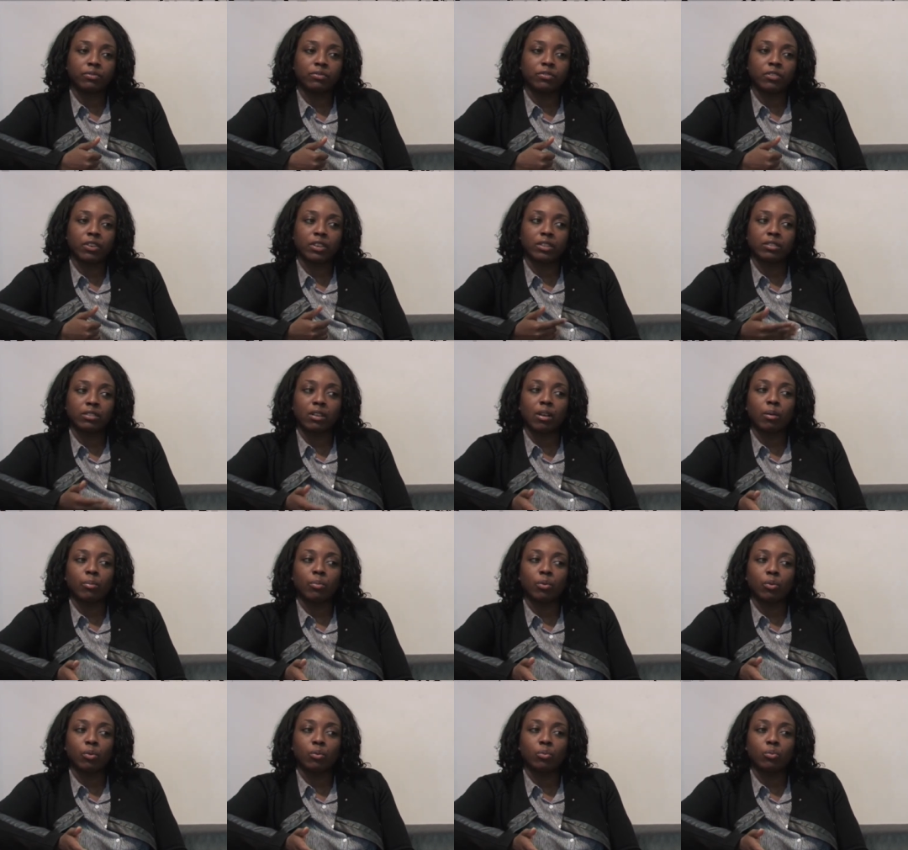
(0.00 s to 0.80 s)
for
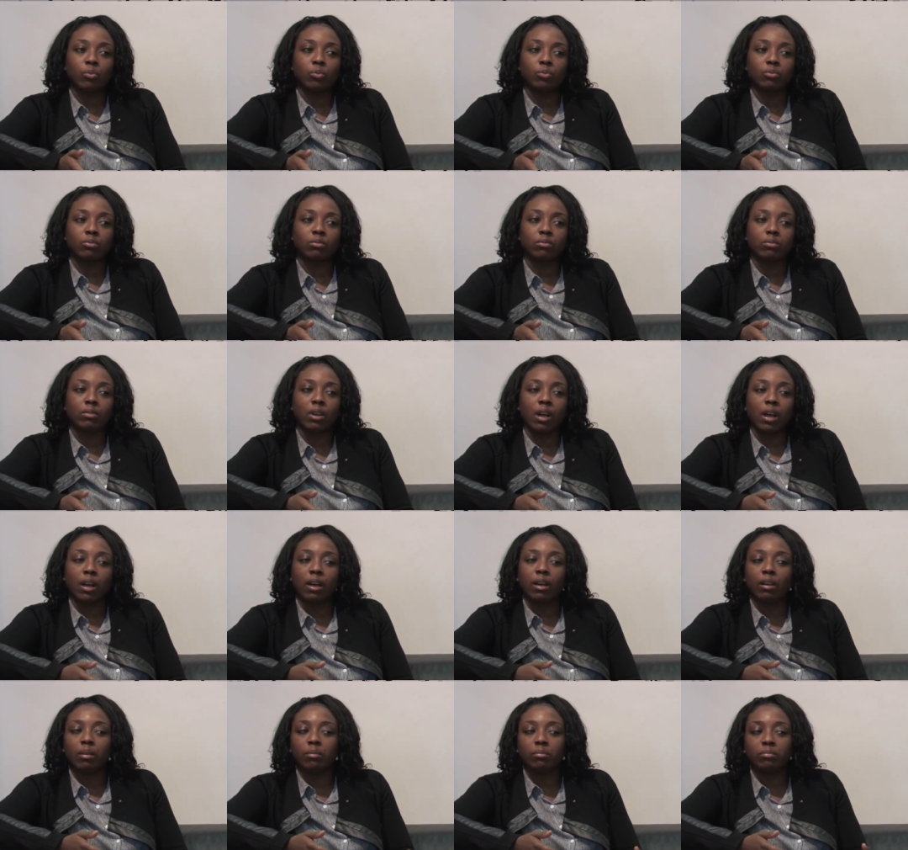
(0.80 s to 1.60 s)
example,
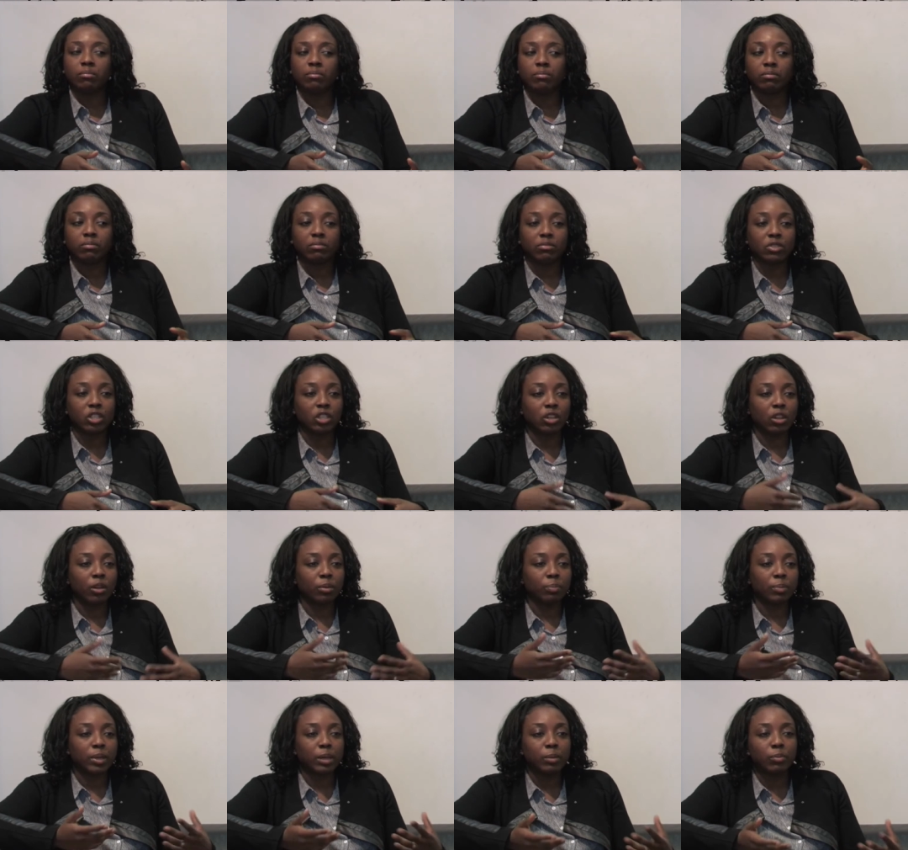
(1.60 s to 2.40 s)
you
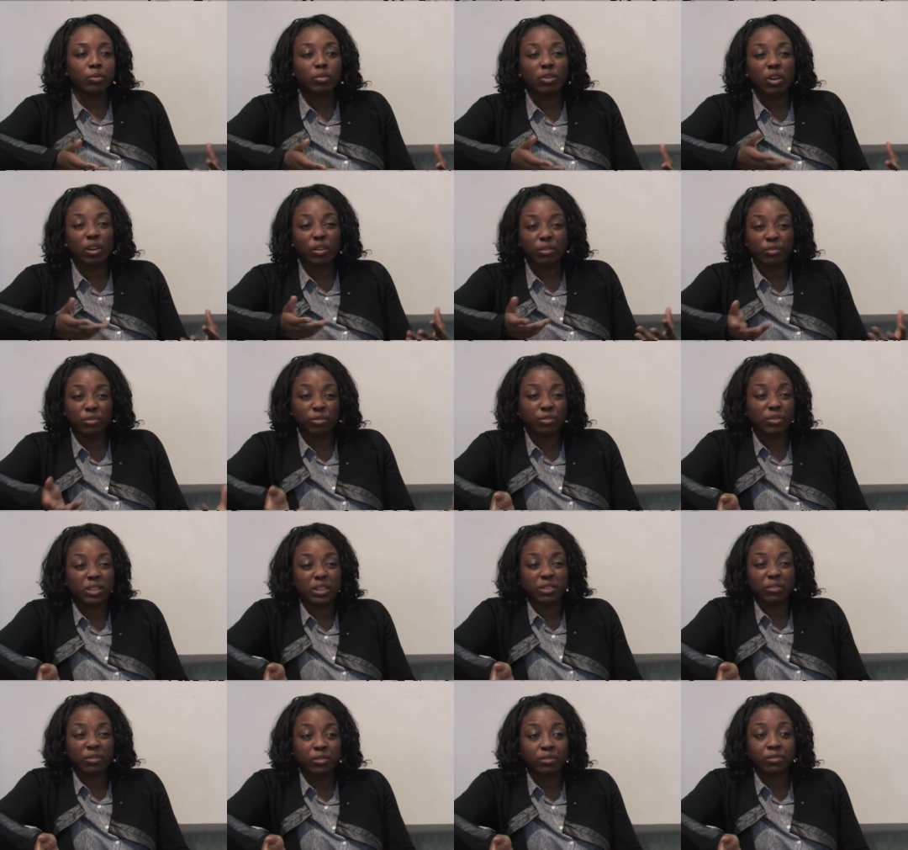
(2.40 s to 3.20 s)
know, people go through
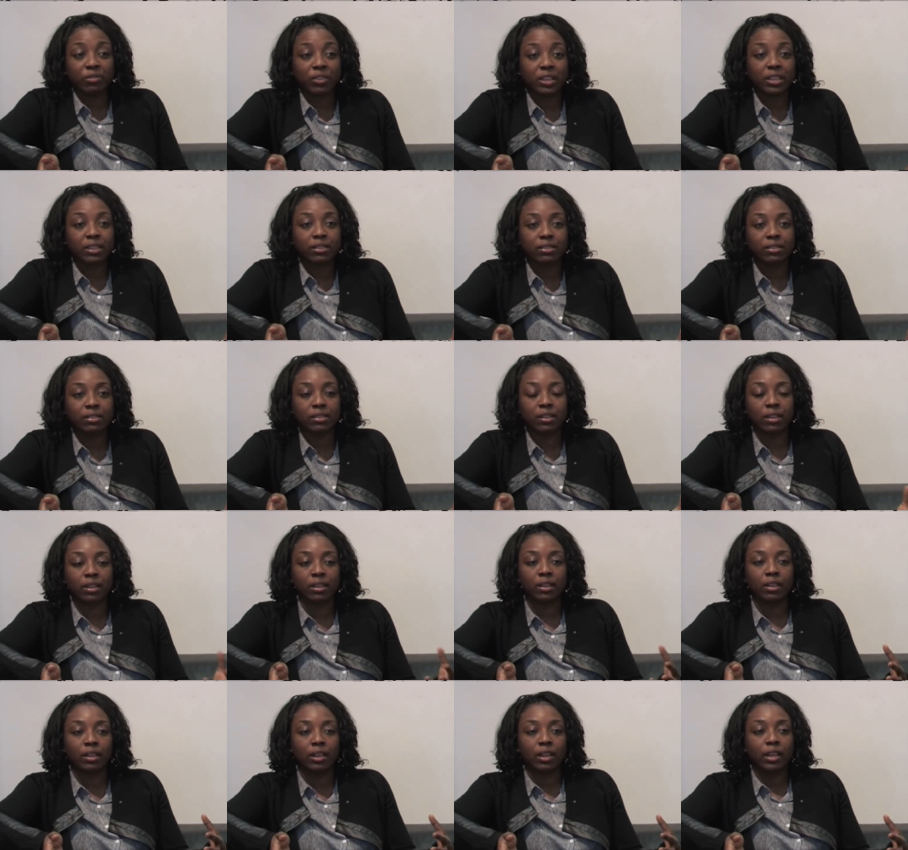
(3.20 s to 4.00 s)
different things
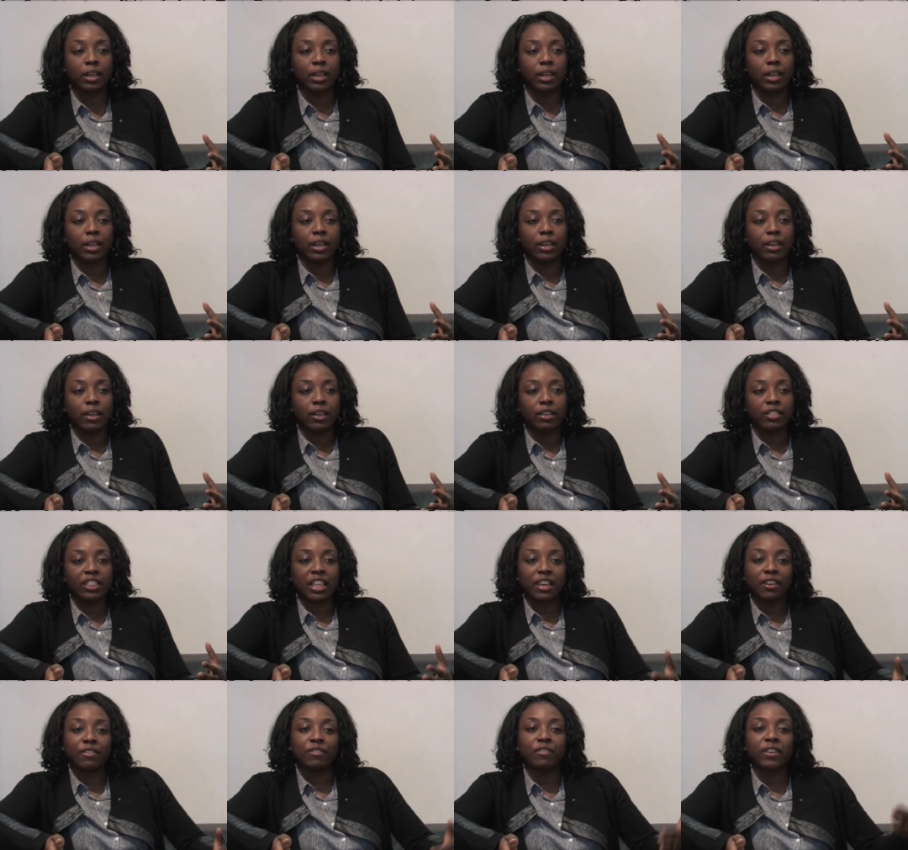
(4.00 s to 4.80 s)
that
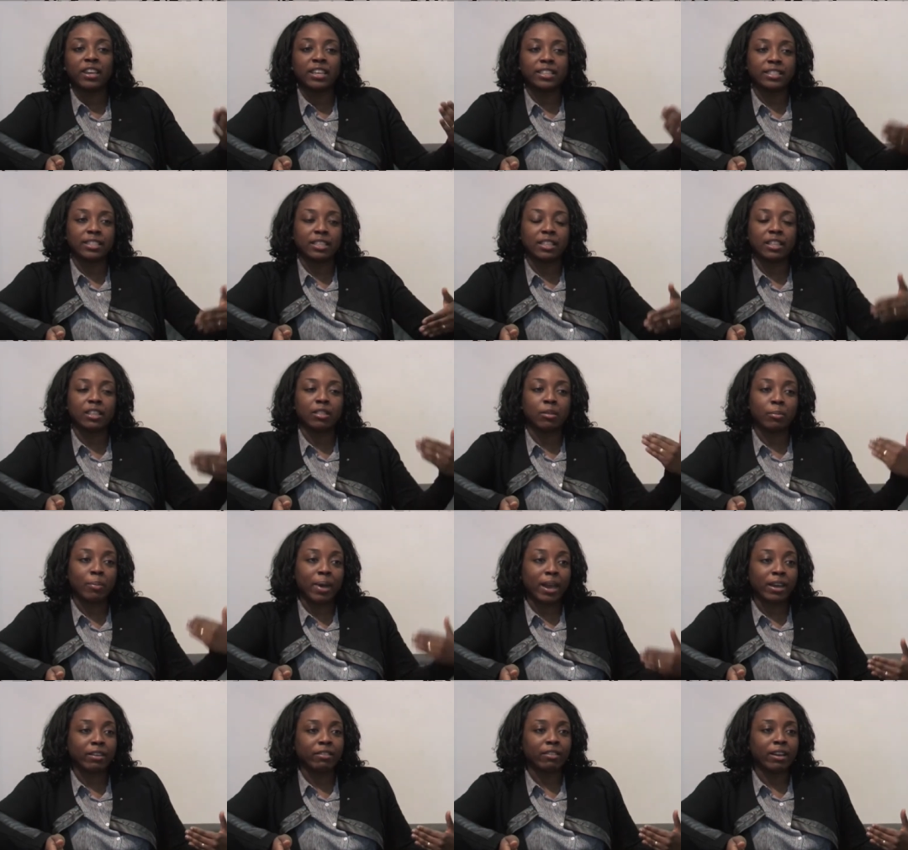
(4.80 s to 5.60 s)
they're facing in the
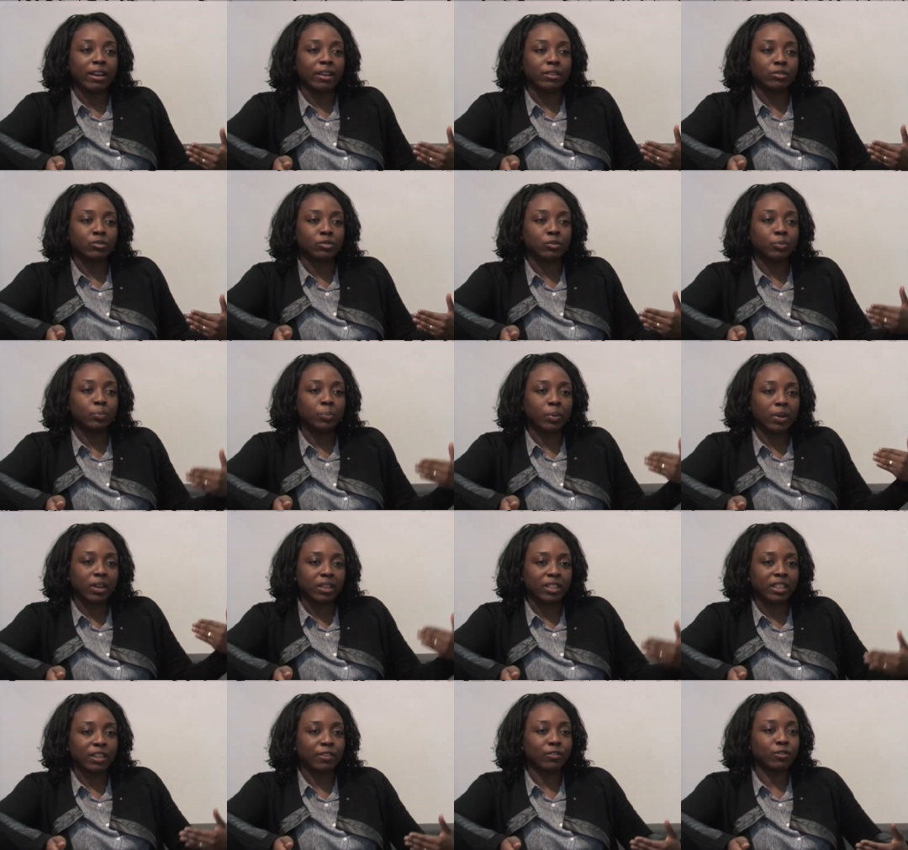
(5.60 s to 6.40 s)
background,
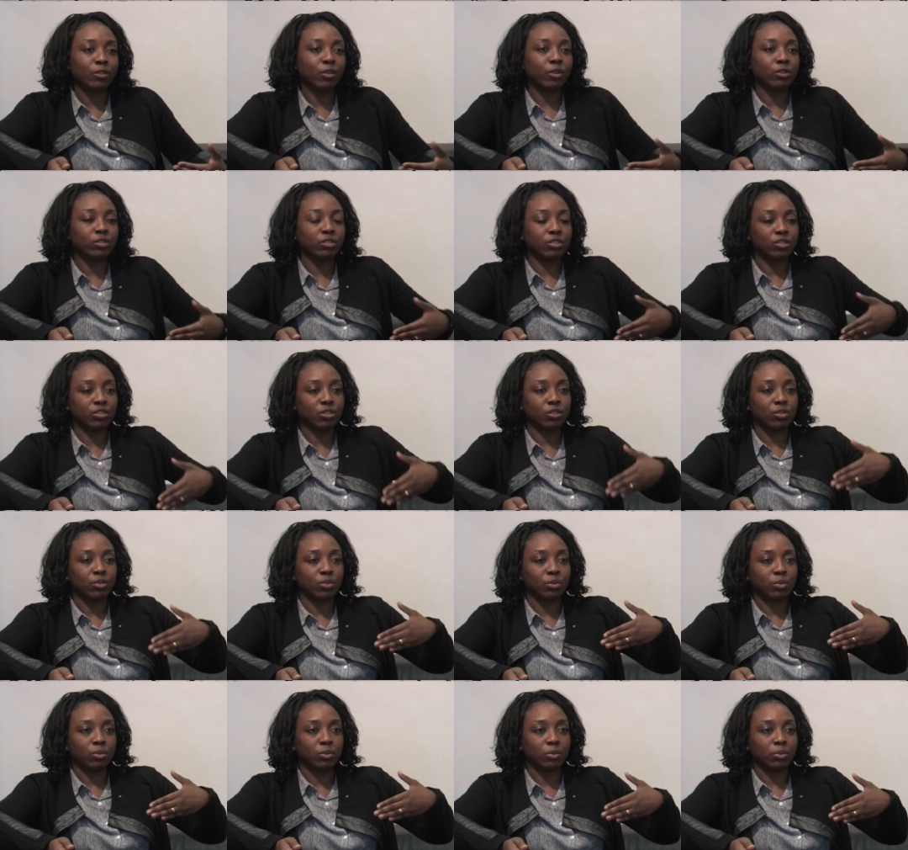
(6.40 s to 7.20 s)
but they've got
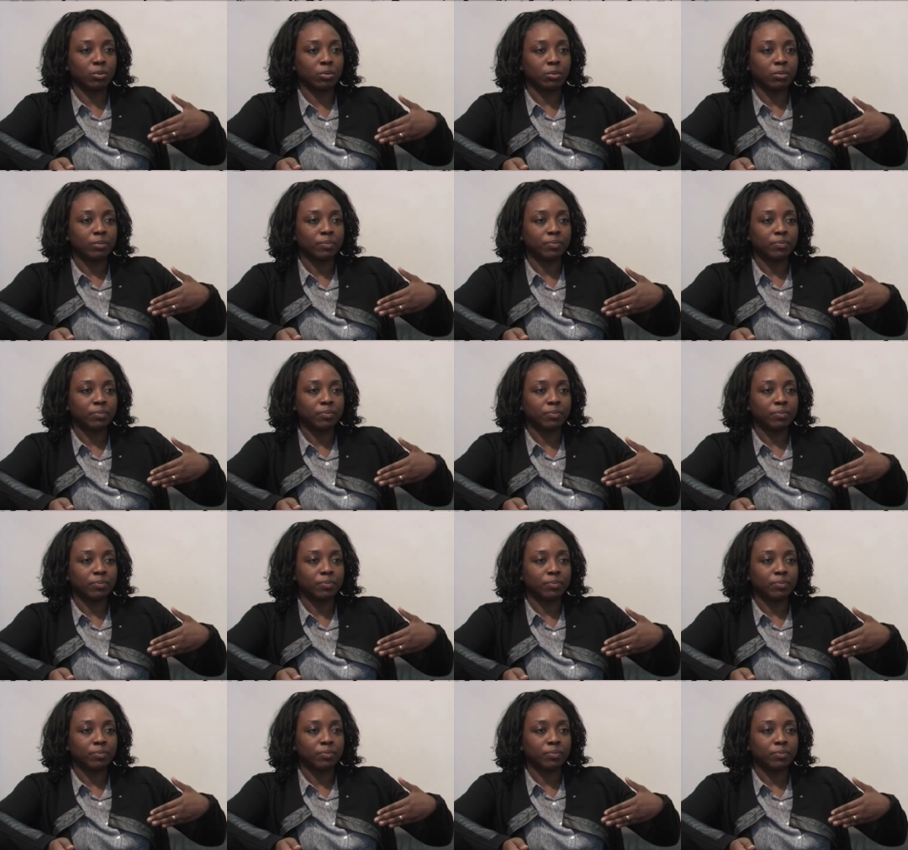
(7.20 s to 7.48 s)
to,